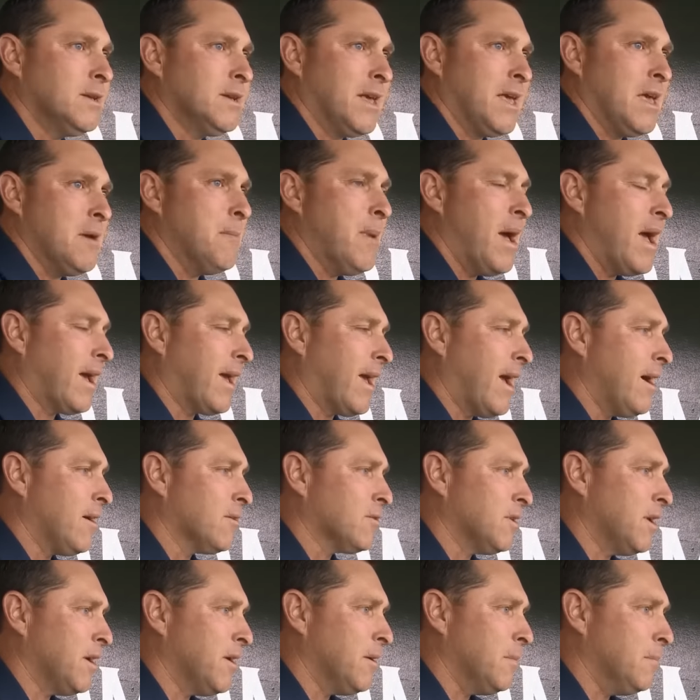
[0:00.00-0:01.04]
get back
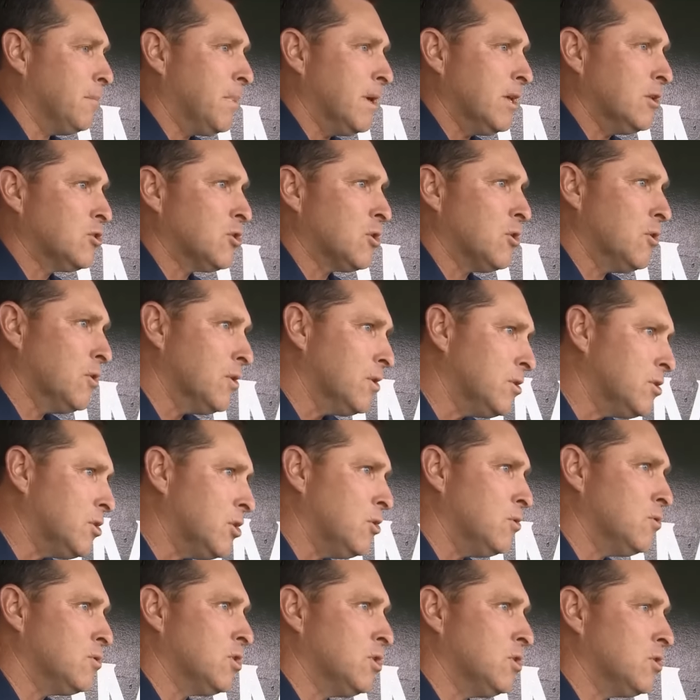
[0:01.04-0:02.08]
out there and pitch good.
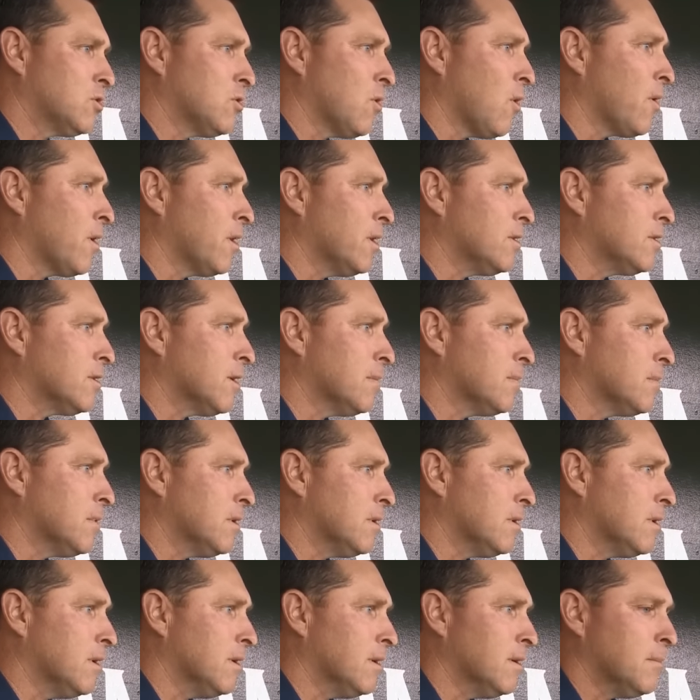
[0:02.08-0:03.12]
Tuesday started
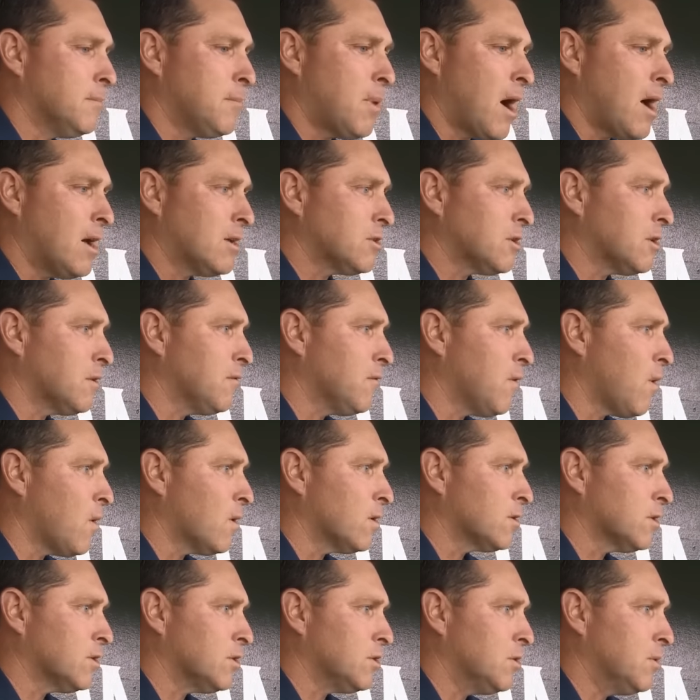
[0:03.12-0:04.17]
something positive for
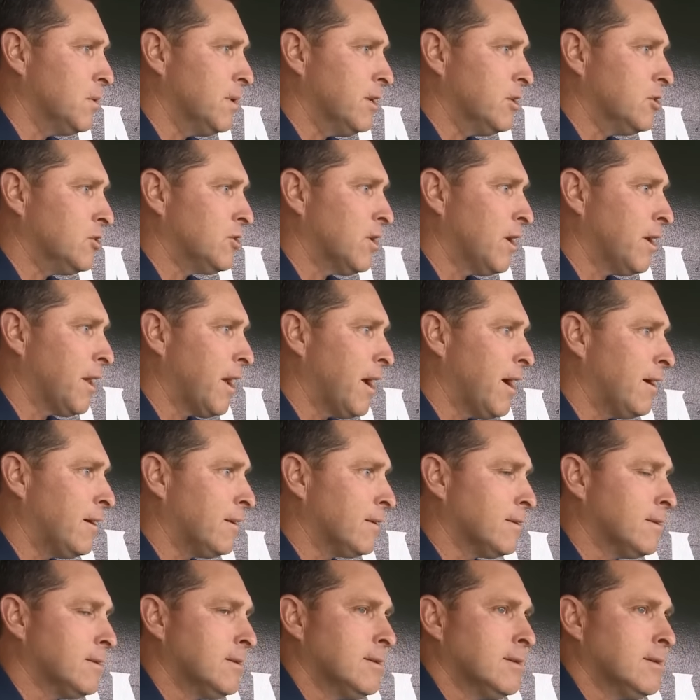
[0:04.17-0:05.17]
us, a two-hit shutout